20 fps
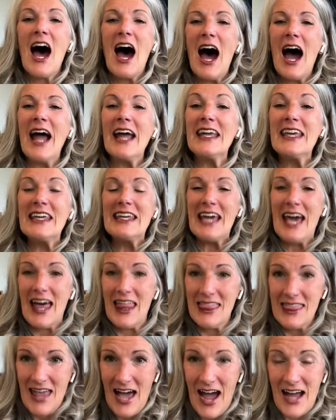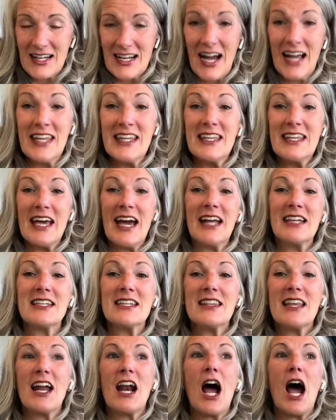I get that. I get
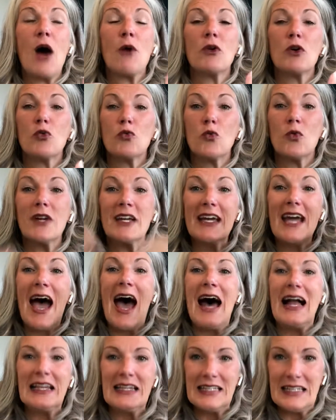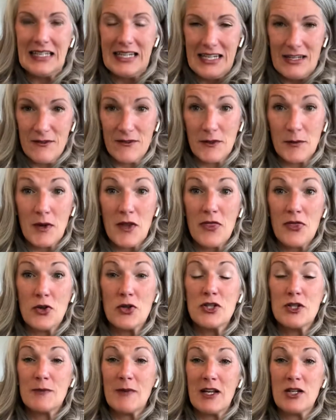that our reality from a
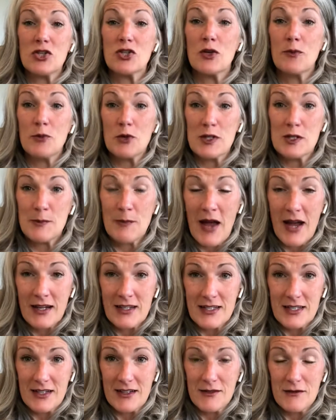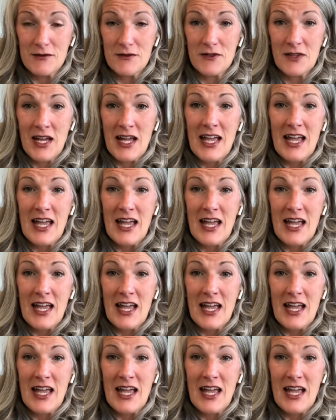third dimensional perspective